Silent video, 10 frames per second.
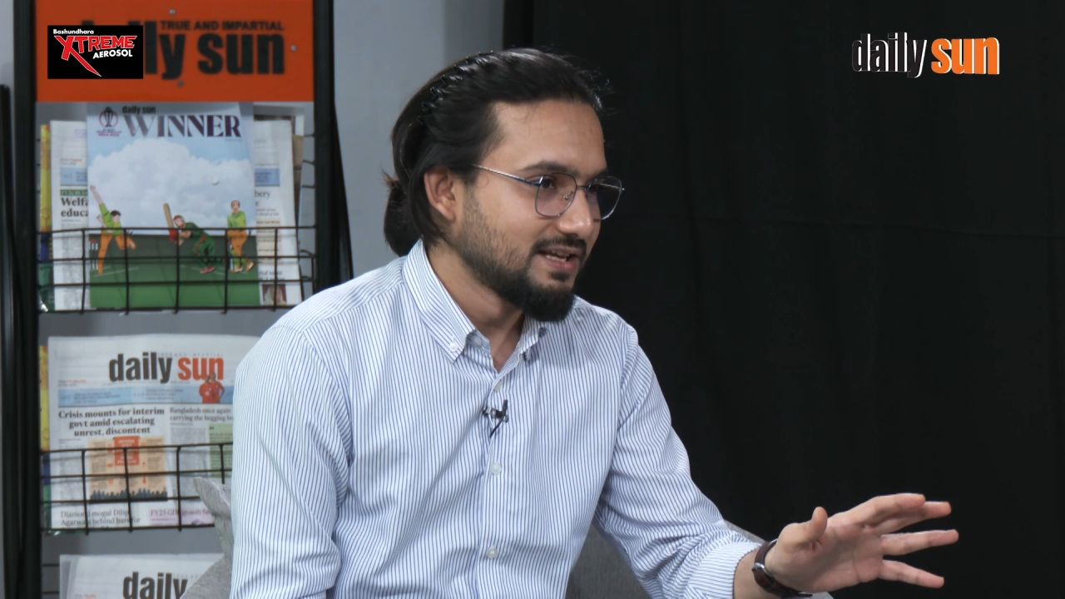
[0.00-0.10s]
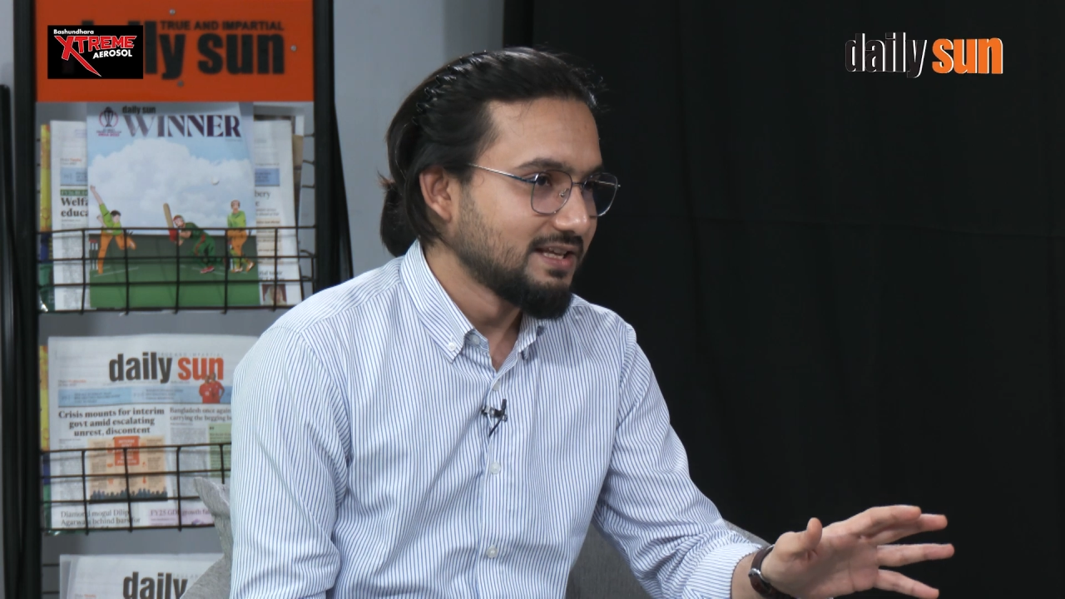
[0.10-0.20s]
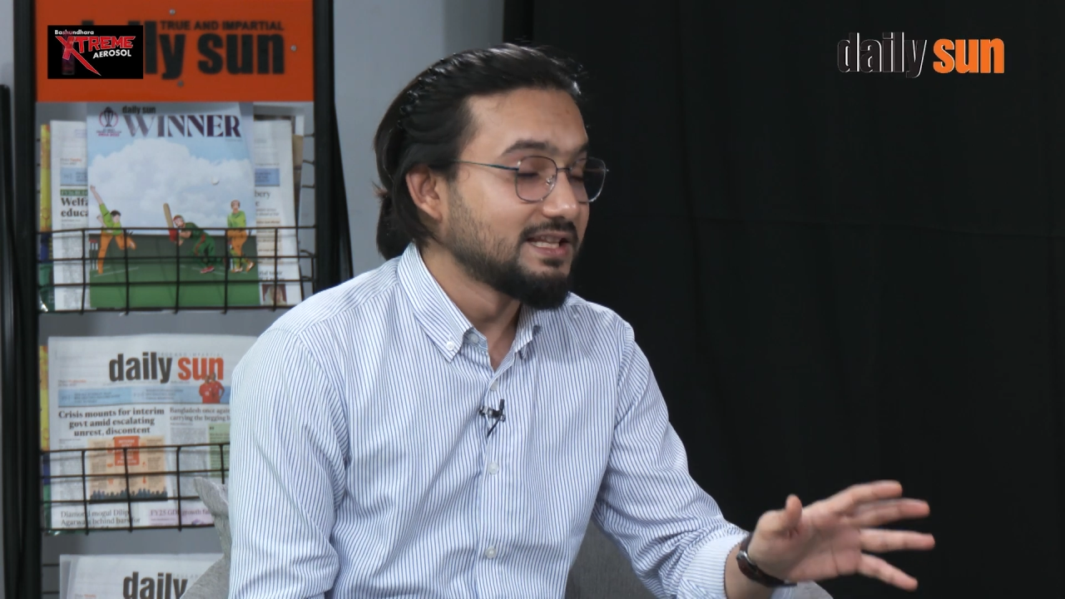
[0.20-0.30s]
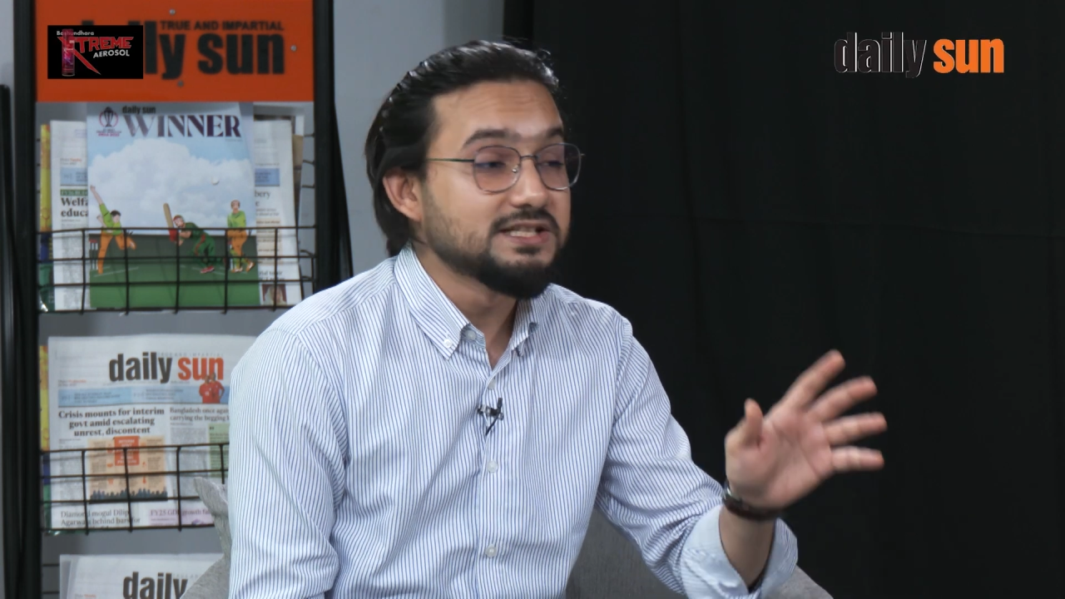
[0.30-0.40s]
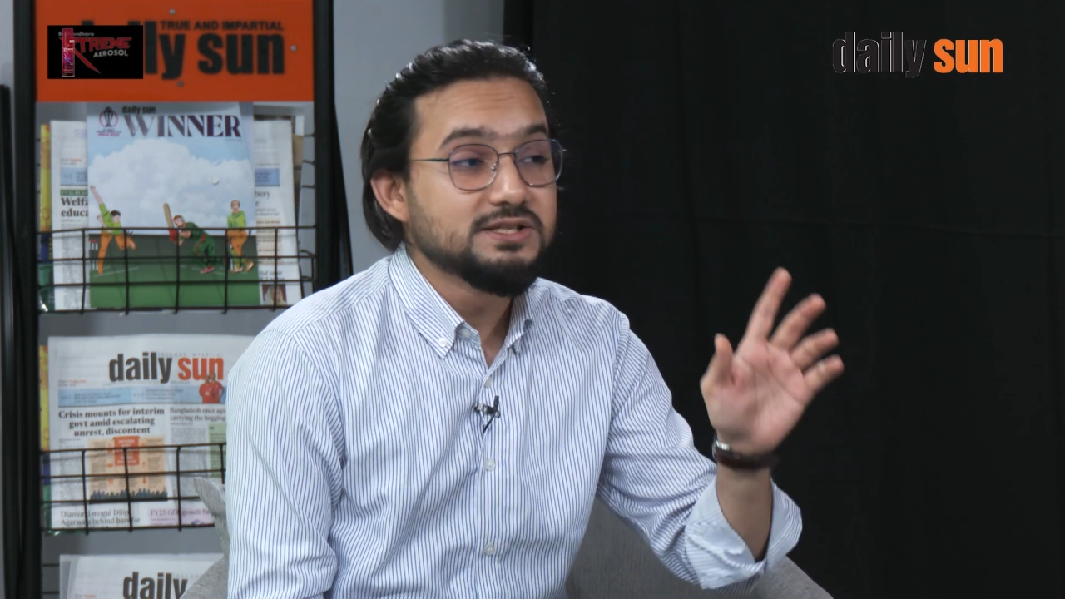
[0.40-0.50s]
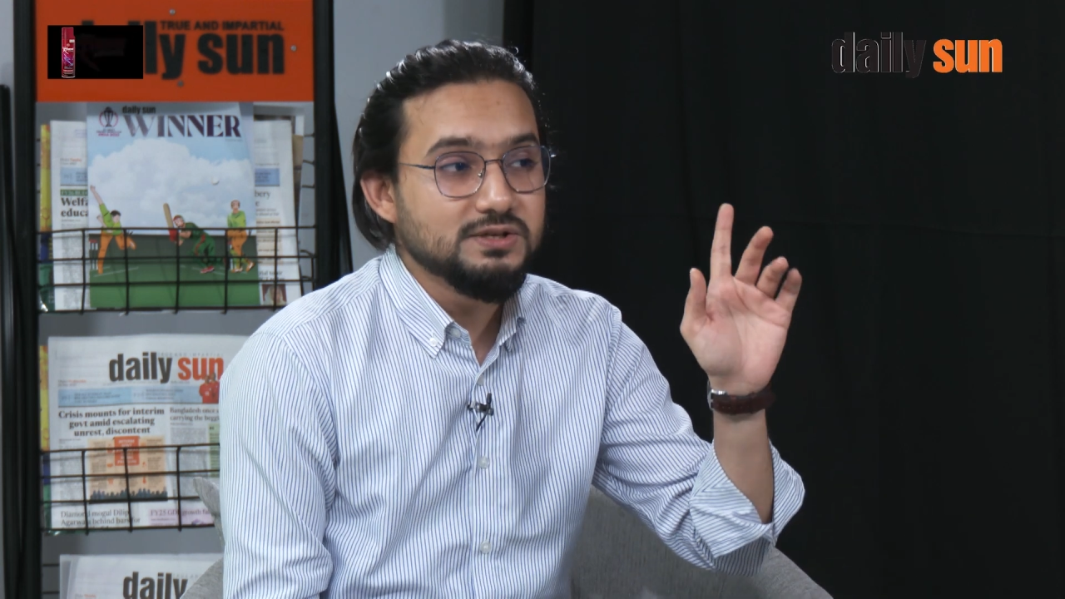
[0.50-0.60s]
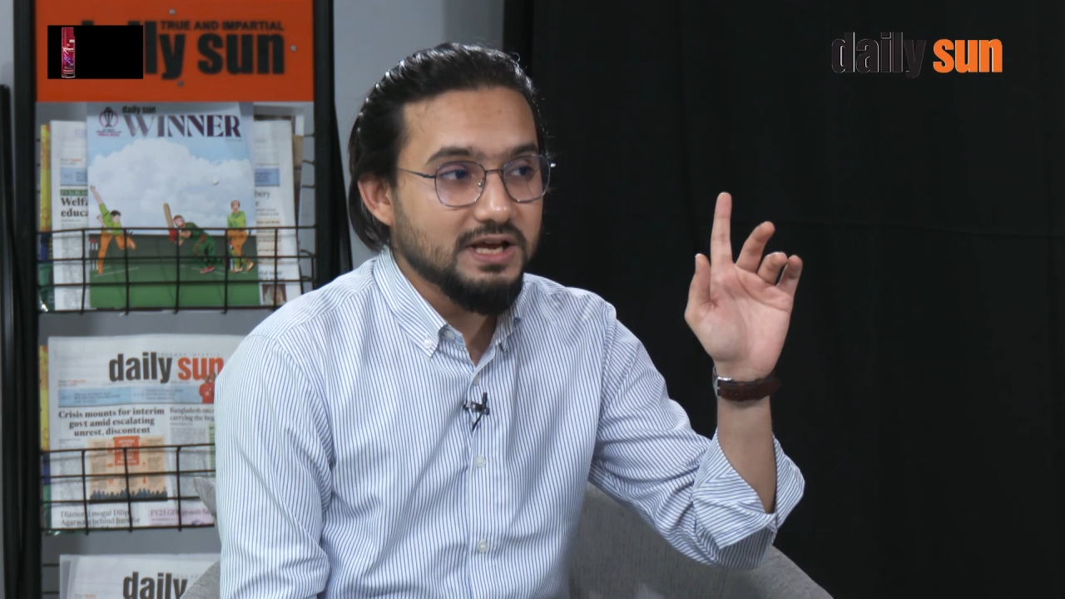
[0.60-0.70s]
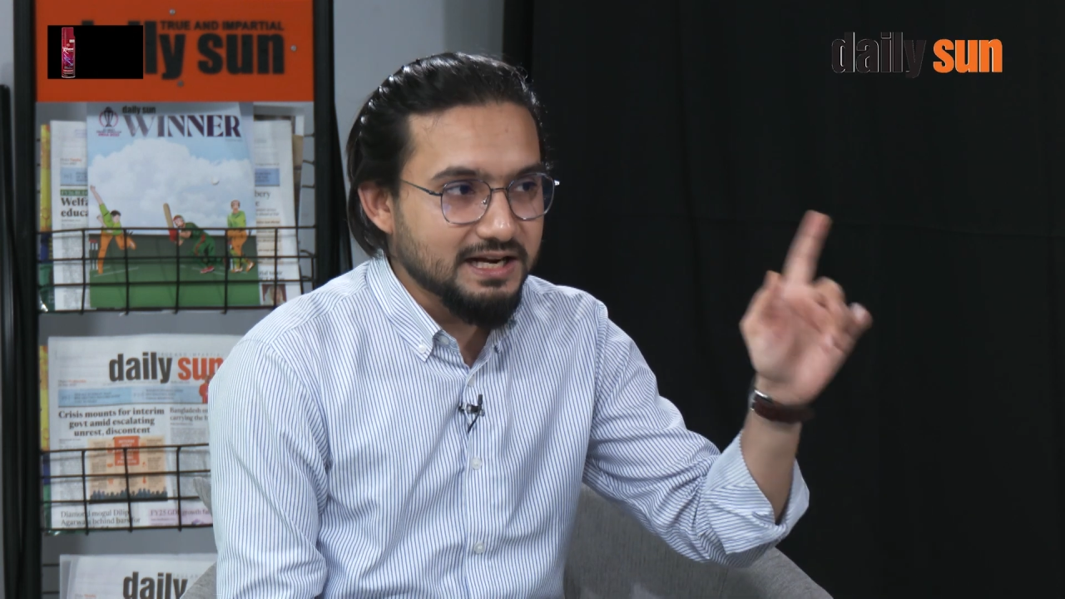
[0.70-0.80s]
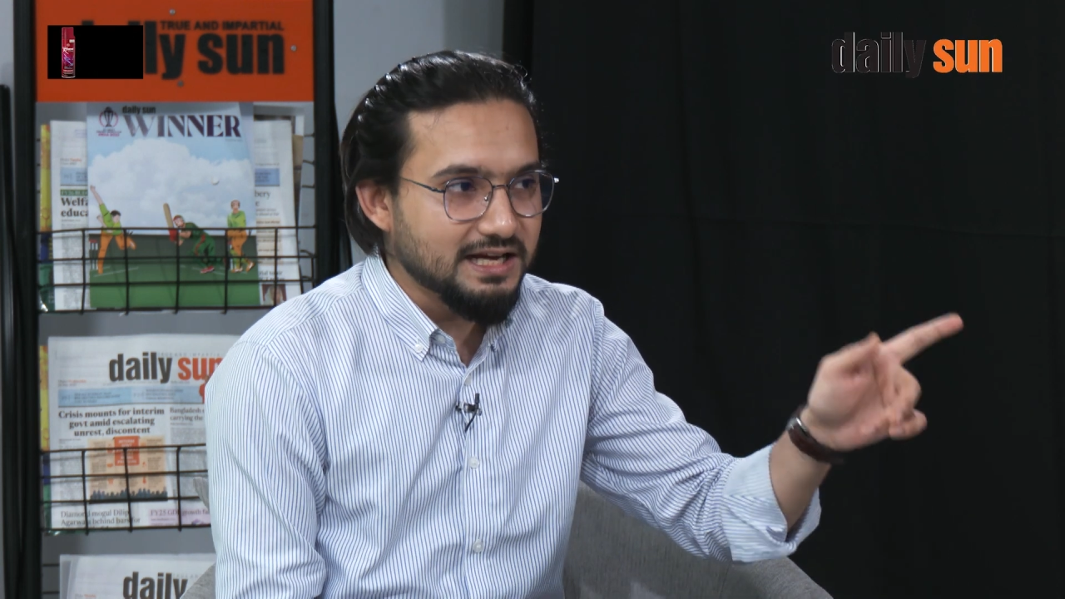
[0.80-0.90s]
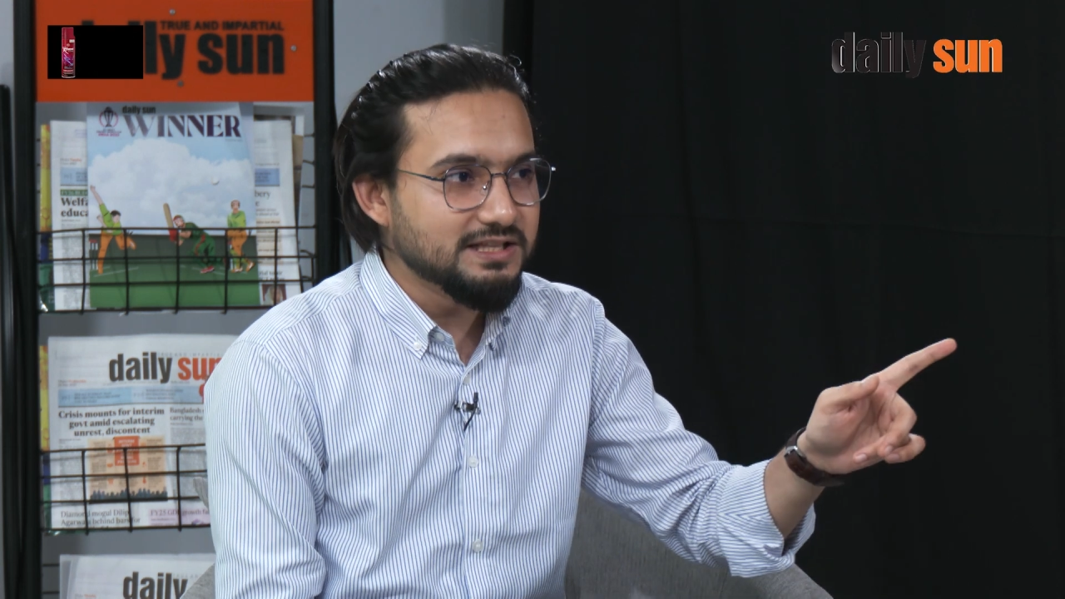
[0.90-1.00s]
That's
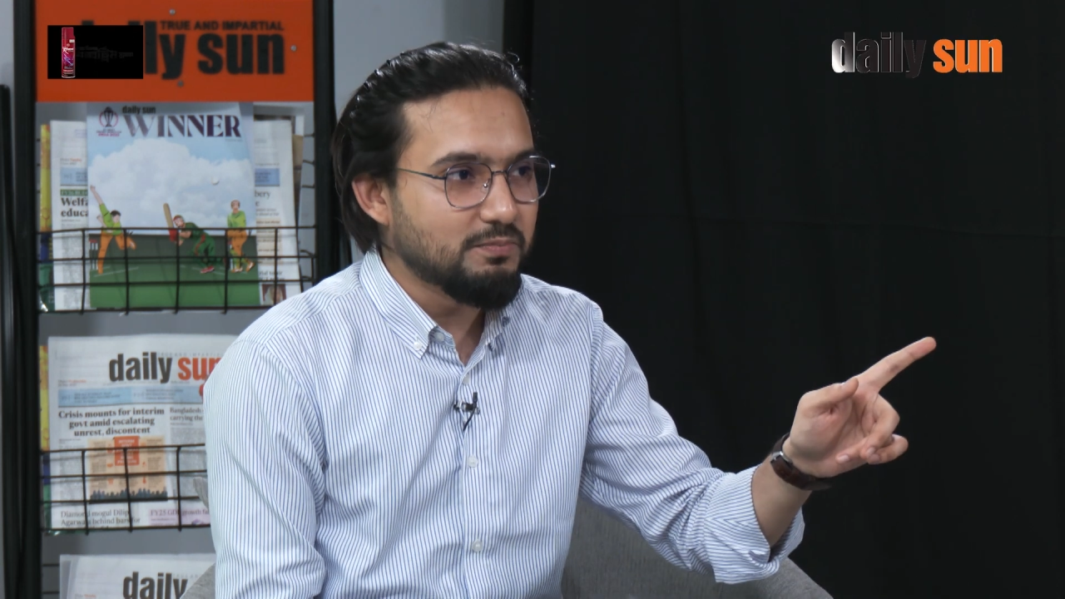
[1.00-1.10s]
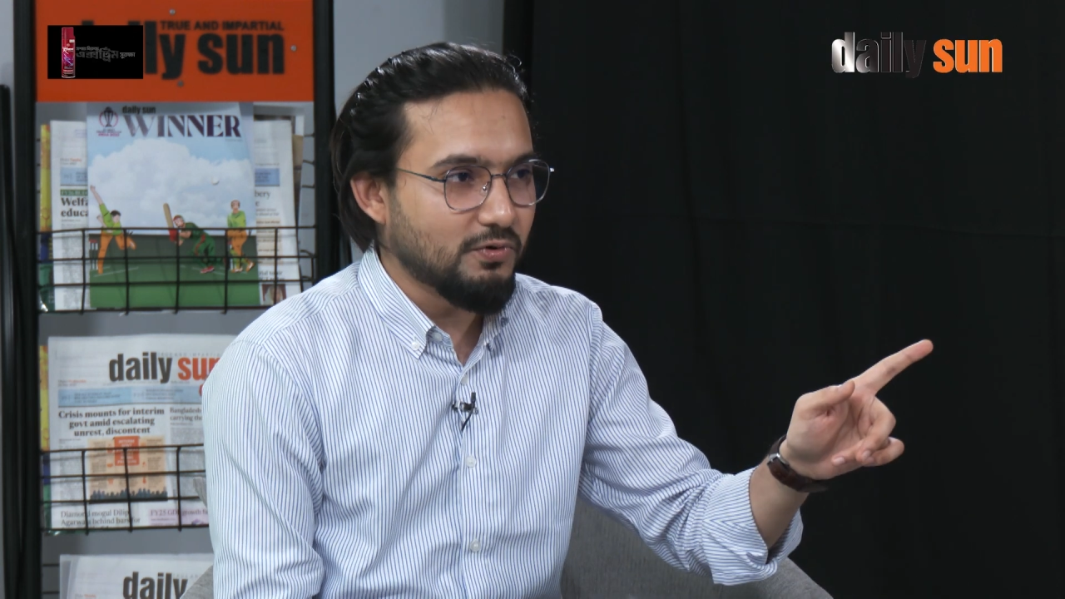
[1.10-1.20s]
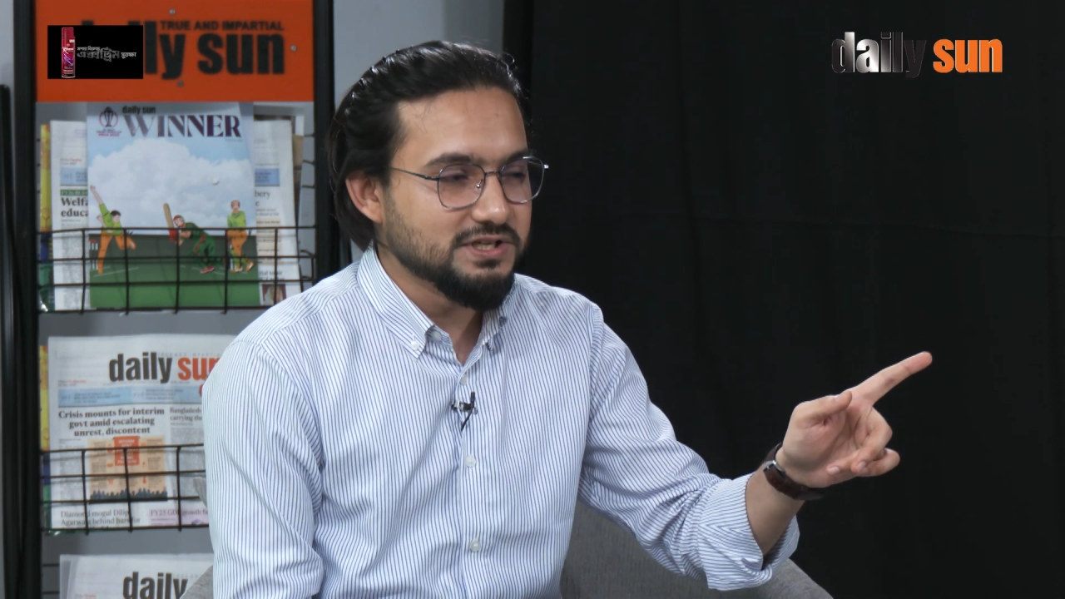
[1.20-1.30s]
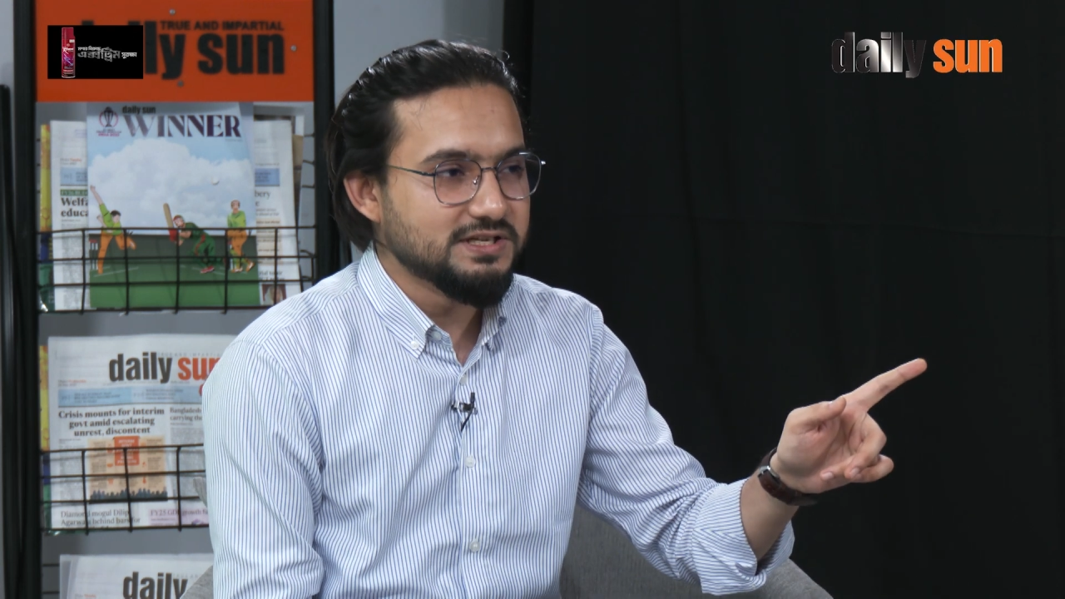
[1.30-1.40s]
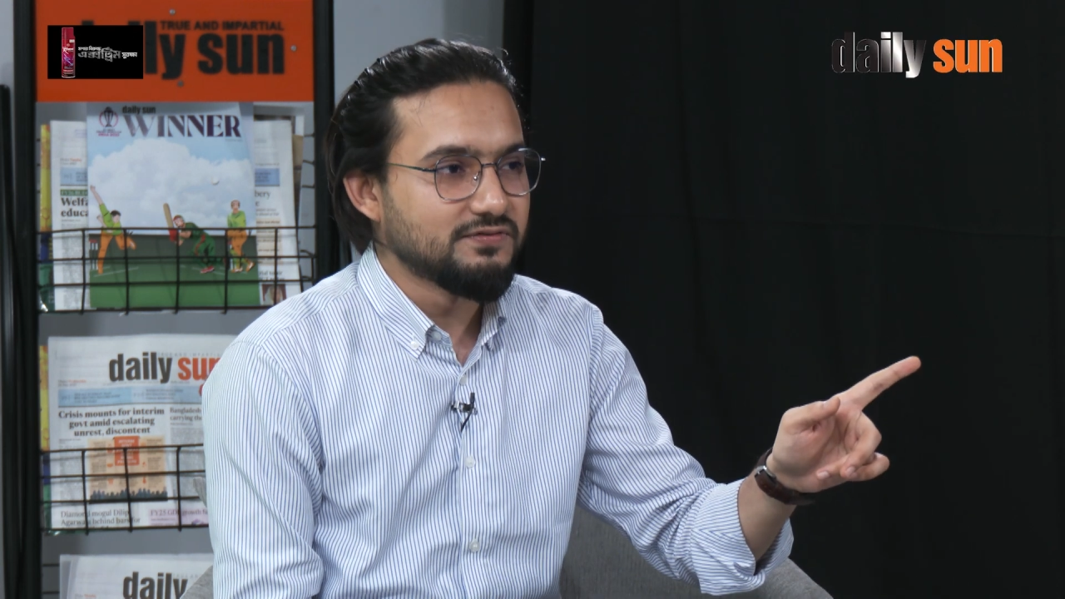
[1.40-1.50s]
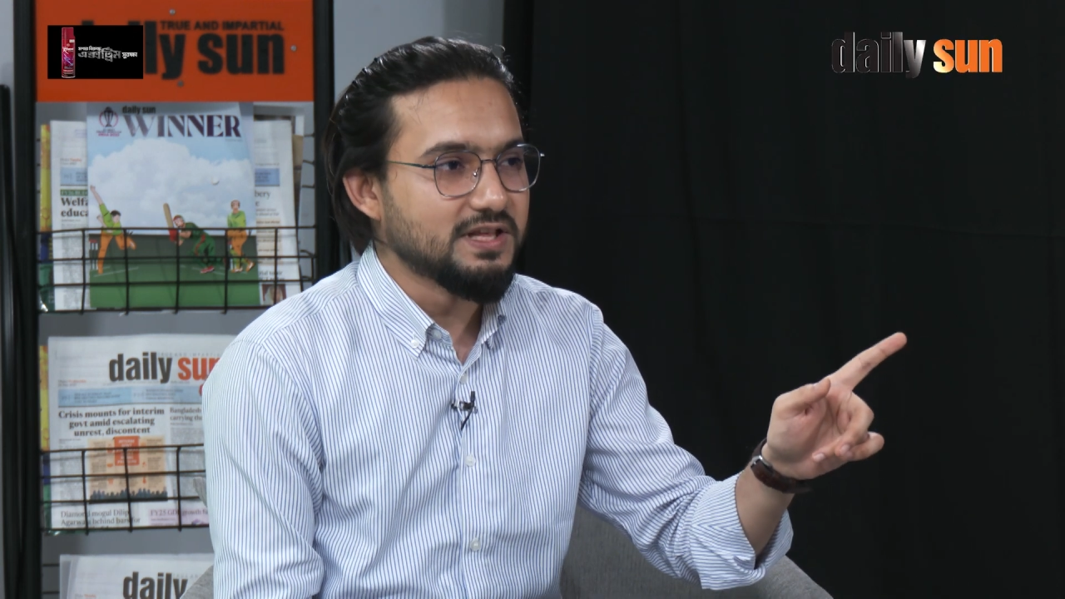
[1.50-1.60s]
another positive